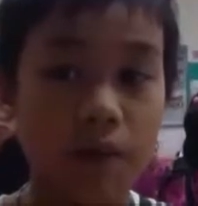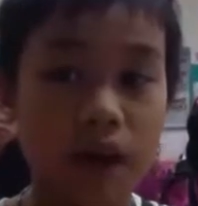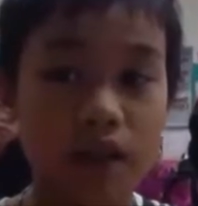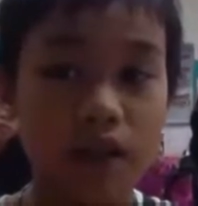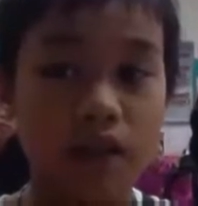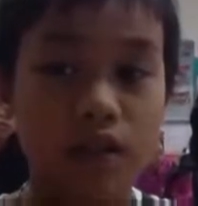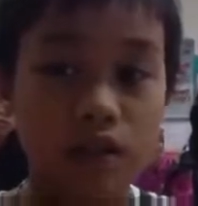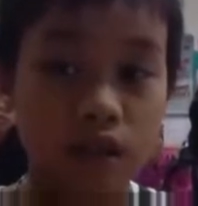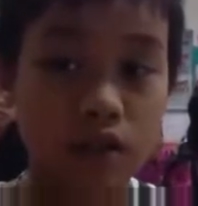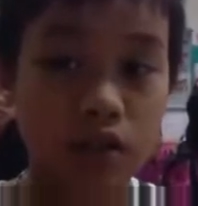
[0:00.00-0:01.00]
other
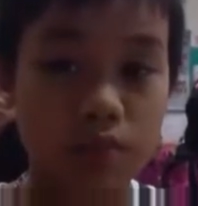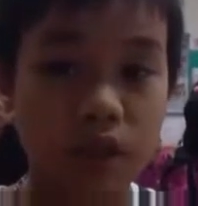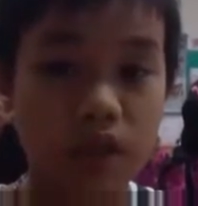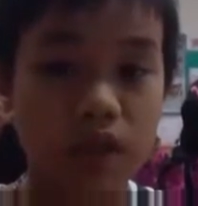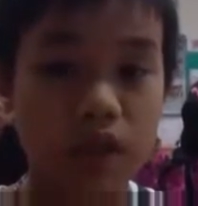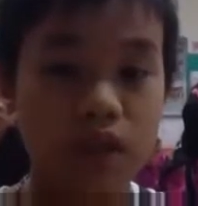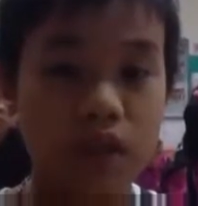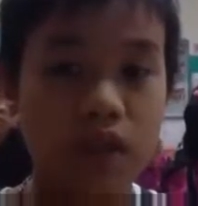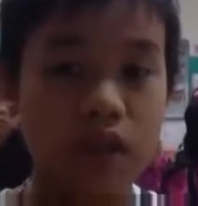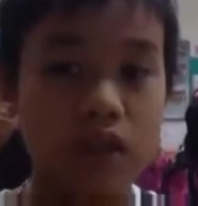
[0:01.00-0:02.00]
students to practice their
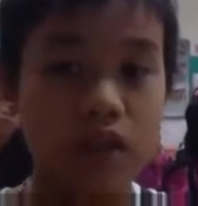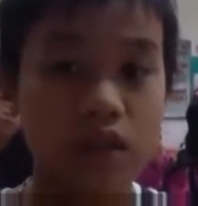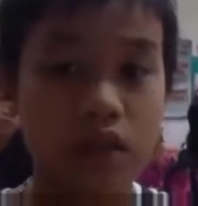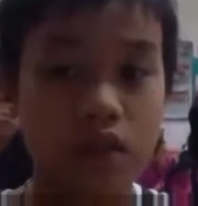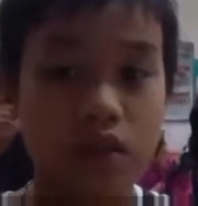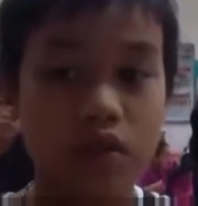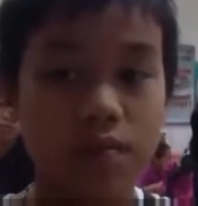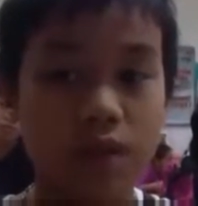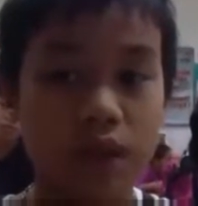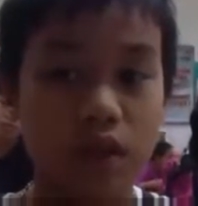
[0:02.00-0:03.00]
English is good
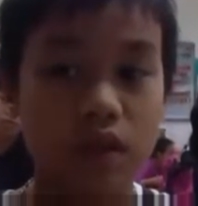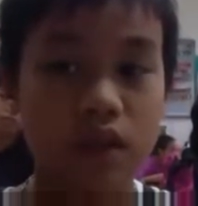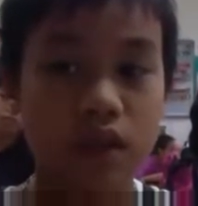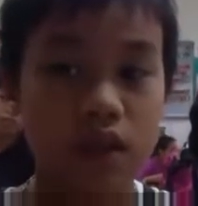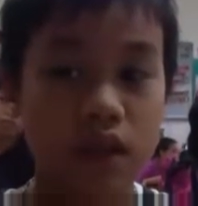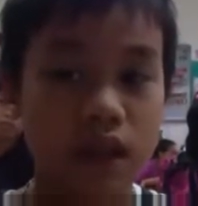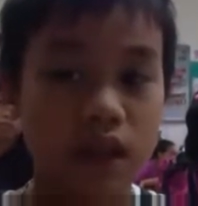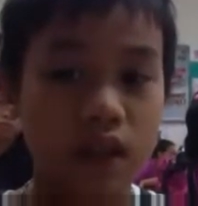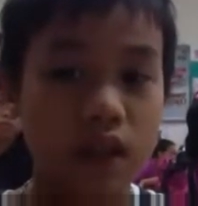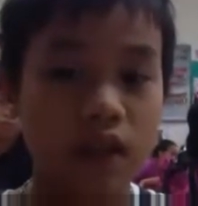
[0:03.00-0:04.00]
because it can
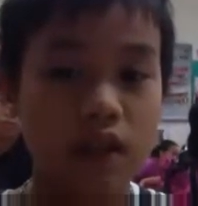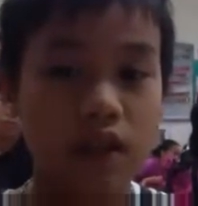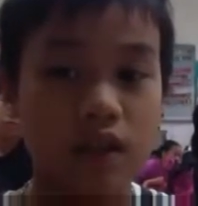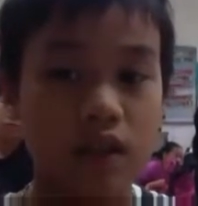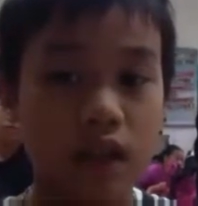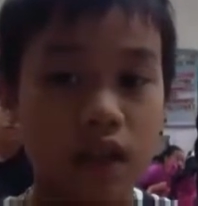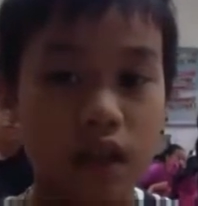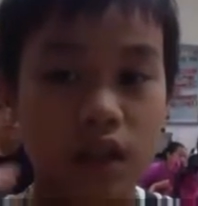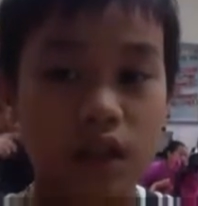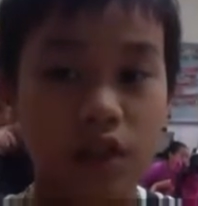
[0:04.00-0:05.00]
let others'
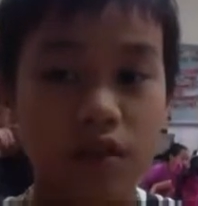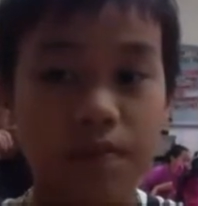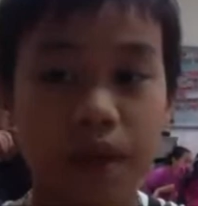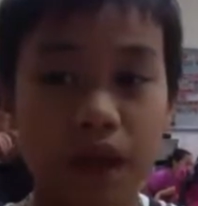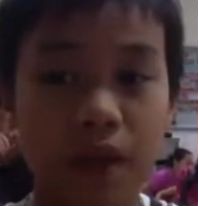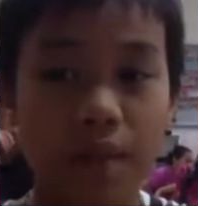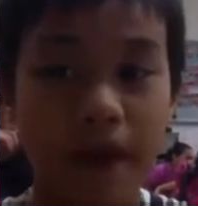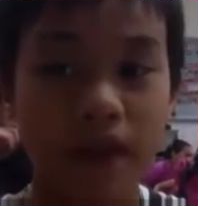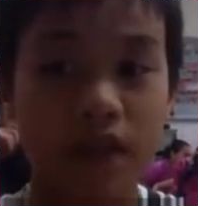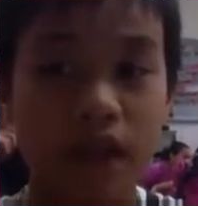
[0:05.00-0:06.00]
English become
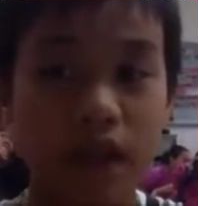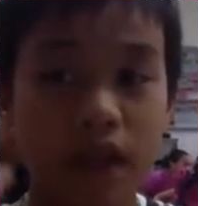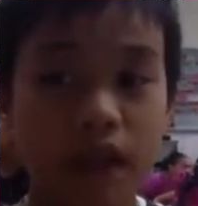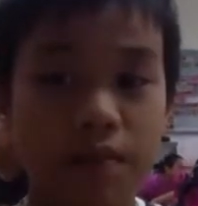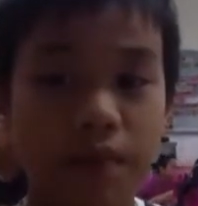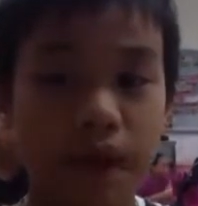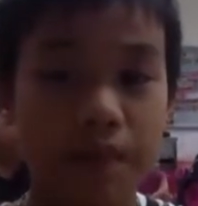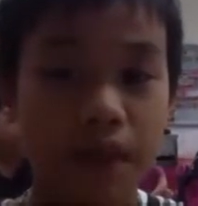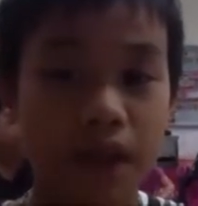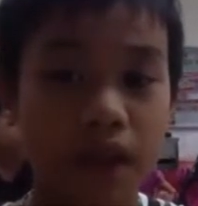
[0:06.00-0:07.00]
better, and it may
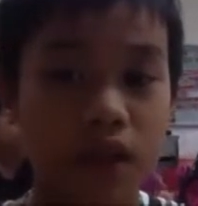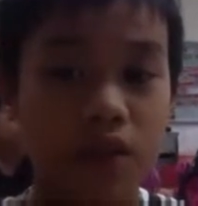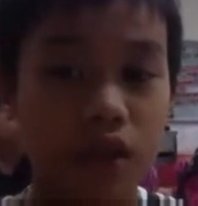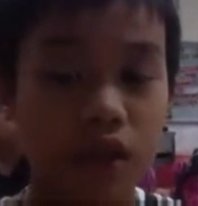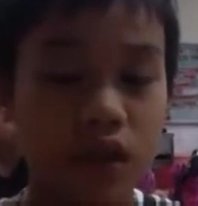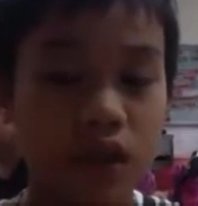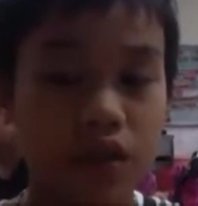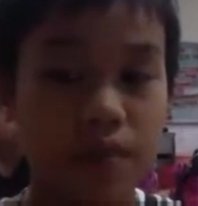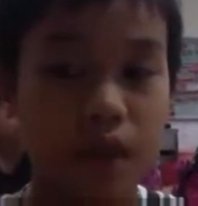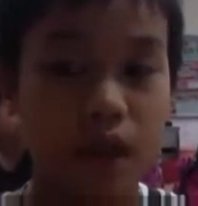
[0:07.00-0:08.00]
be that your English
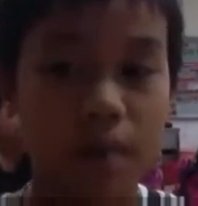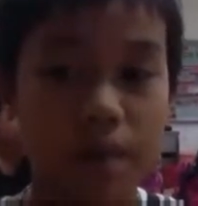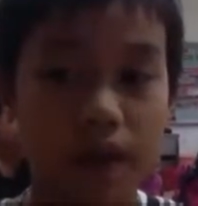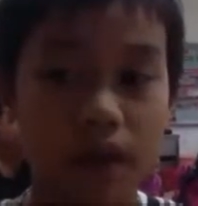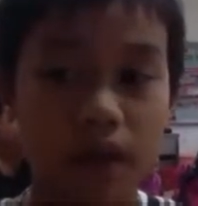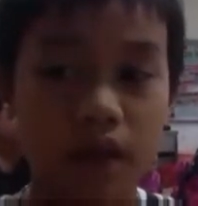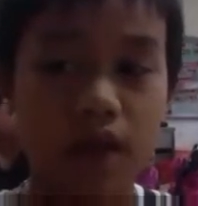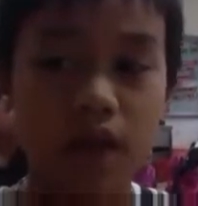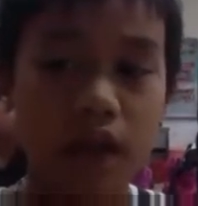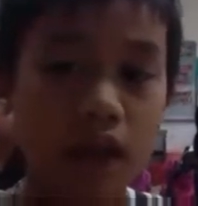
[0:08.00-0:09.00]
become better.
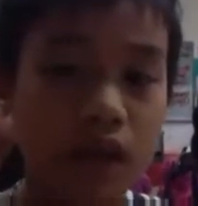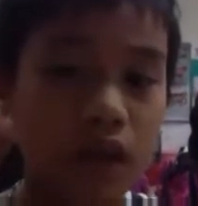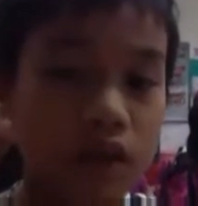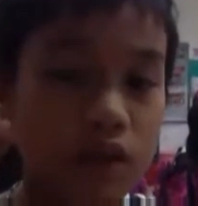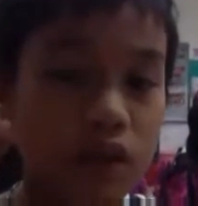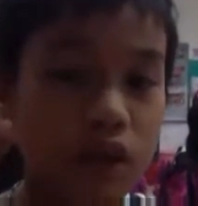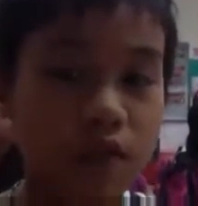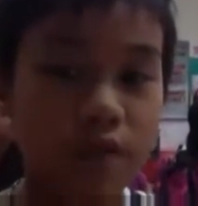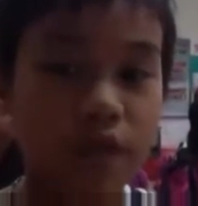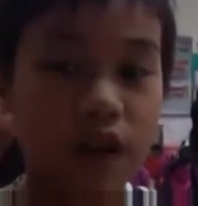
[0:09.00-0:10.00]
It's quite
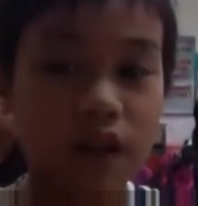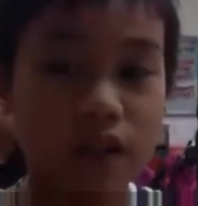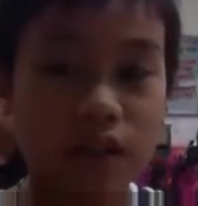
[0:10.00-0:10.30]
fun